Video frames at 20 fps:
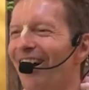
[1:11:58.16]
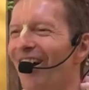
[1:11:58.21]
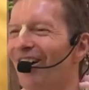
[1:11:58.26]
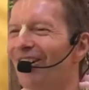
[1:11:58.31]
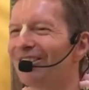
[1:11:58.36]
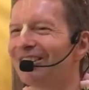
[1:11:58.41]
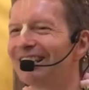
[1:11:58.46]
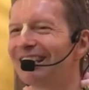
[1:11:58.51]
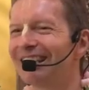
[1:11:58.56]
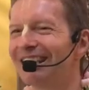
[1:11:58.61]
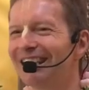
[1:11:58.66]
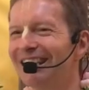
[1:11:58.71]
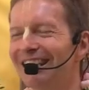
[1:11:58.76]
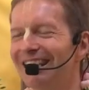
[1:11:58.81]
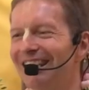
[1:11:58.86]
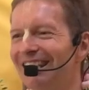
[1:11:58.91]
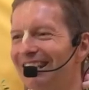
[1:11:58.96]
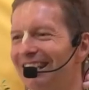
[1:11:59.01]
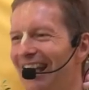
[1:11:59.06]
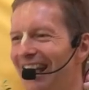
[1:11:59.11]
only
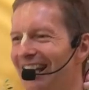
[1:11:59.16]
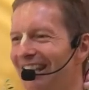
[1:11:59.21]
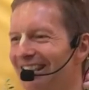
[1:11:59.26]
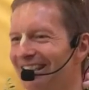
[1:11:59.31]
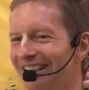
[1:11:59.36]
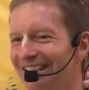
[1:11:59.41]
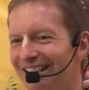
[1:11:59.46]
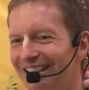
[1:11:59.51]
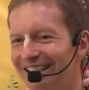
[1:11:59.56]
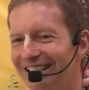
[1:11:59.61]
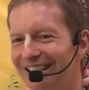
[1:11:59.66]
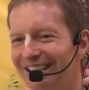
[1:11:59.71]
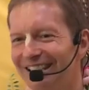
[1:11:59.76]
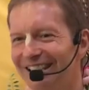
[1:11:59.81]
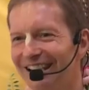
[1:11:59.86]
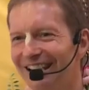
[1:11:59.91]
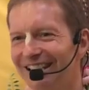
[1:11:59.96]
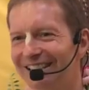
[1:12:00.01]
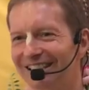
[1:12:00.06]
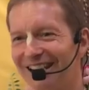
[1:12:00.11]
he can
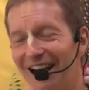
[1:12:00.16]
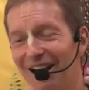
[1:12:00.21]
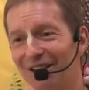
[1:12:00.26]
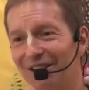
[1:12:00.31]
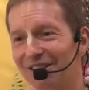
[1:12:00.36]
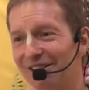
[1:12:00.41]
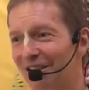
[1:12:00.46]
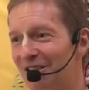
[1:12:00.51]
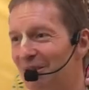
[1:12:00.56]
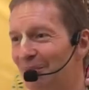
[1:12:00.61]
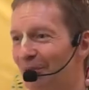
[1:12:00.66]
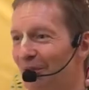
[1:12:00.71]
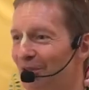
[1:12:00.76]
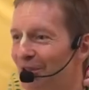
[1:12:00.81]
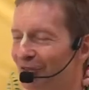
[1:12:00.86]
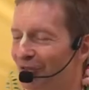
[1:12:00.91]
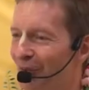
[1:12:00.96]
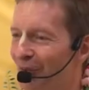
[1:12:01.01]
uh, tell such beautiful